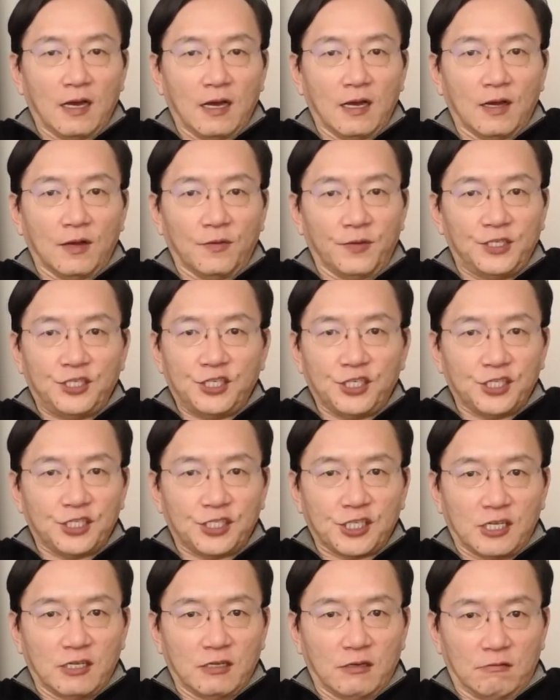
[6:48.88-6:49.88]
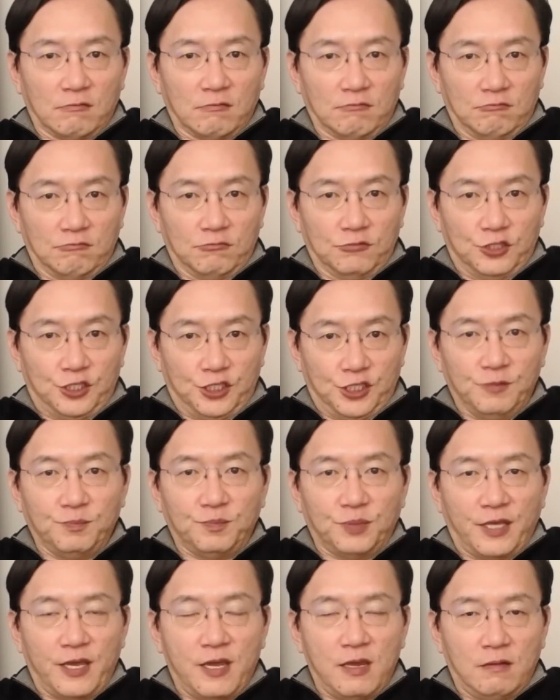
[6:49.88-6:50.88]
Which is
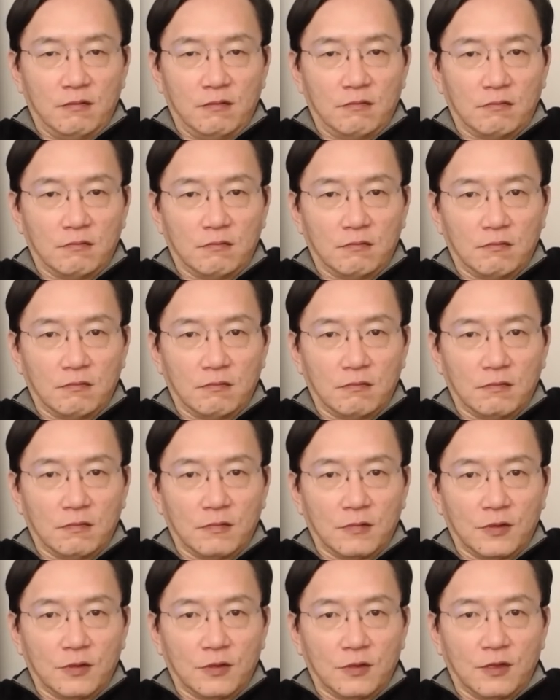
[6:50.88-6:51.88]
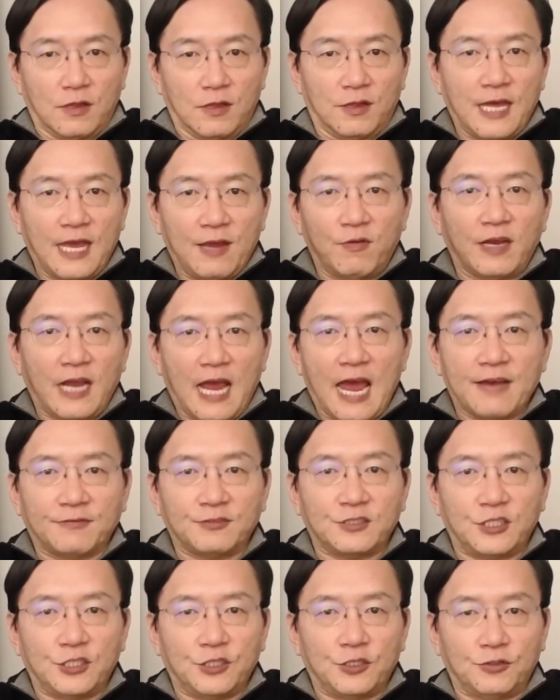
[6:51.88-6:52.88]
simply, they would have
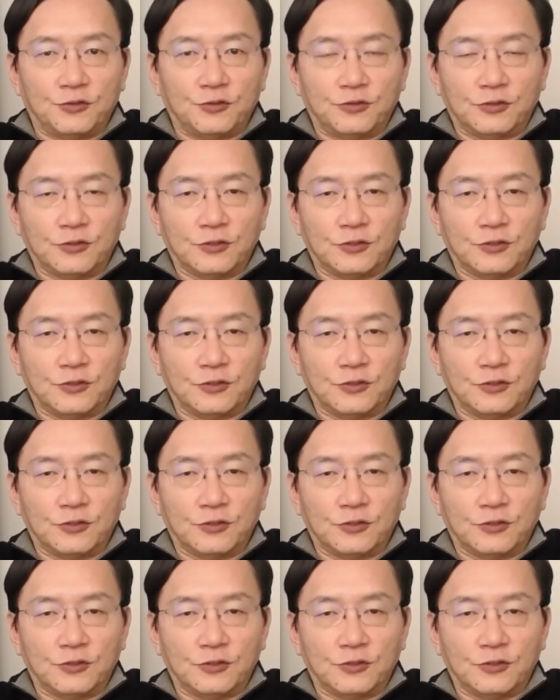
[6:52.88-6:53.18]
to